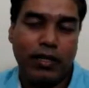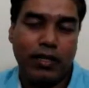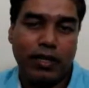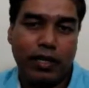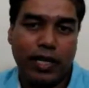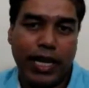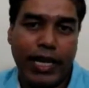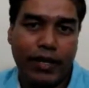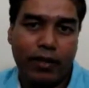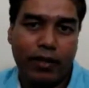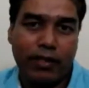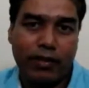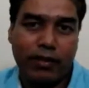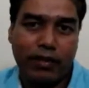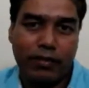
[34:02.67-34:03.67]
right on the
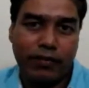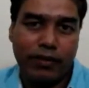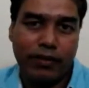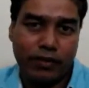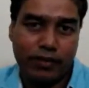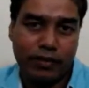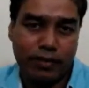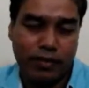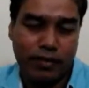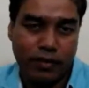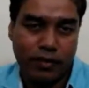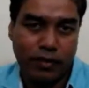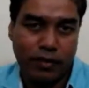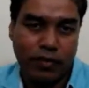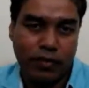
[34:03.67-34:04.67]
surface, if
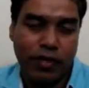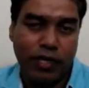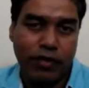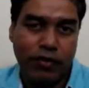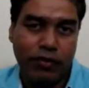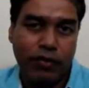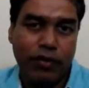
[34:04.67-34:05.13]
you want to